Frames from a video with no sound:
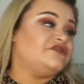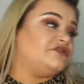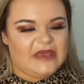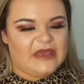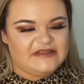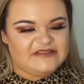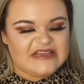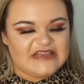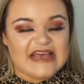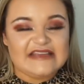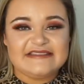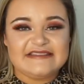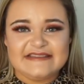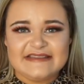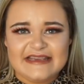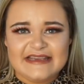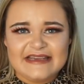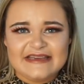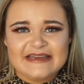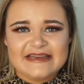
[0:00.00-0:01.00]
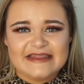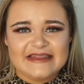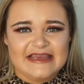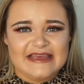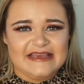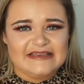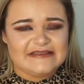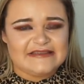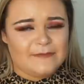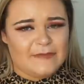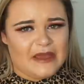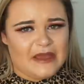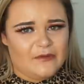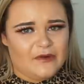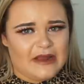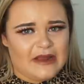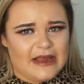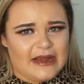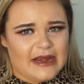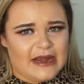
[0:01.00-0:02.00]
So I seen these in
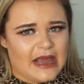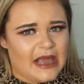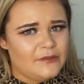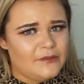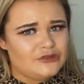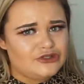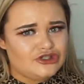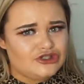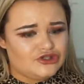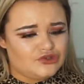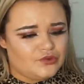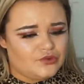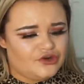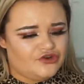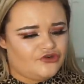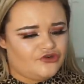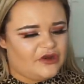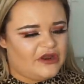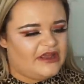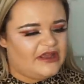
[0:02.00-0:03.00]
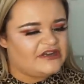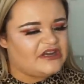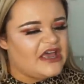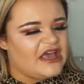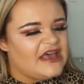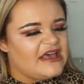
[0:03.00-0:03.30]
Poundland and I was so intrigued.